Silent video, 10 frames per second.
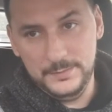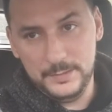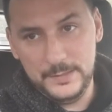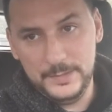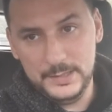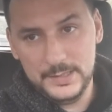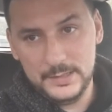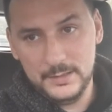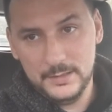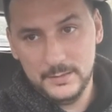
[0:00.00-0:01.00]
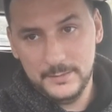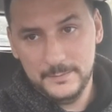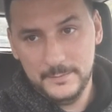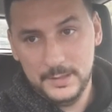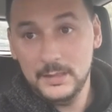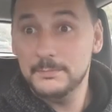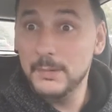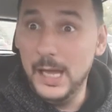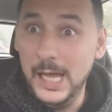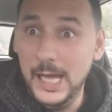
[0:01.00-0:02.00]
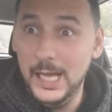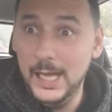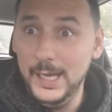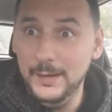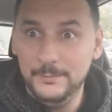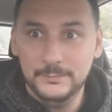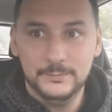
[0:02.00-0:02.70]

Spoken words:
be Prime Minister. Bye!